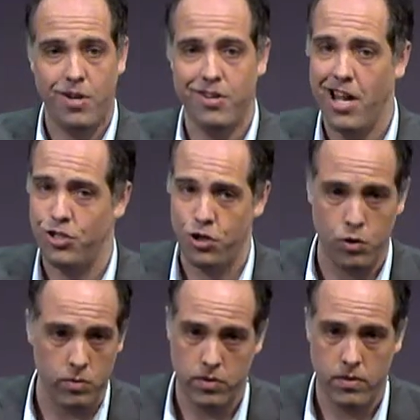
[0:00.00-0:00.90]
you're not
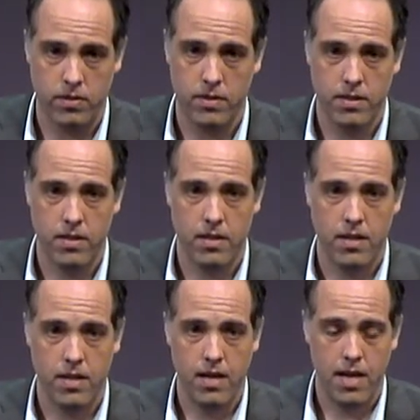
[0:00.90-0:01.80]
Jews.
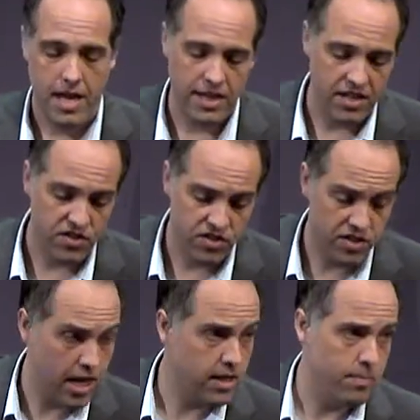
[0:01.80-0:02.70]
And they
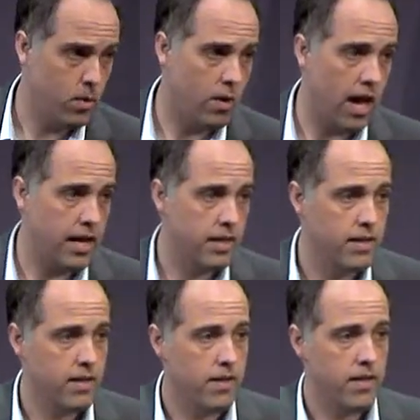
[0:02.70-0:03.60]
sent them away,
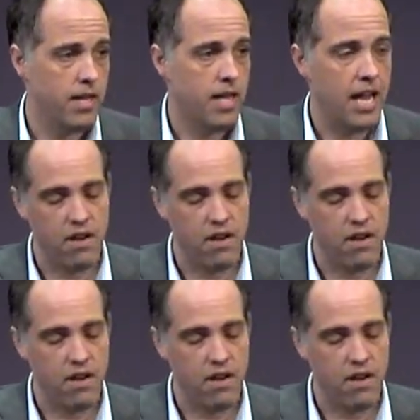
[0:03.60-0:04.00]
and